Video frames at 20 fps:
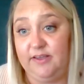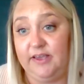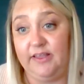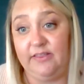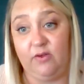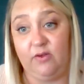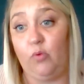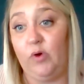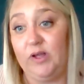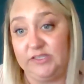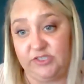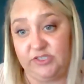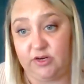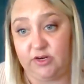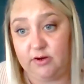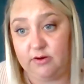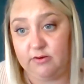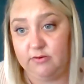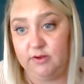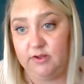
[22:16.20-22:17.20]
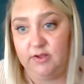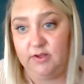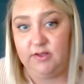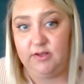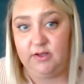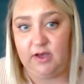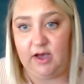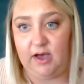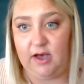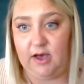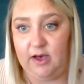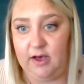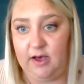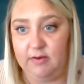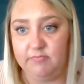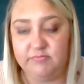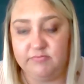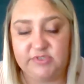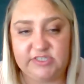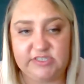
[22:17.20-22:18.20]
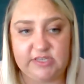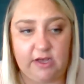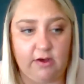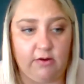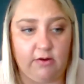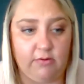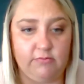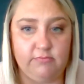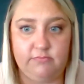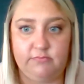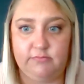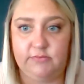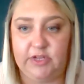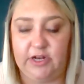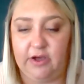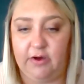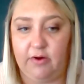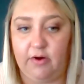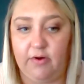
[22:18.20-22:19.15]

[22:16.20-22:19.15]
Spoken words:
in the winter, so you know,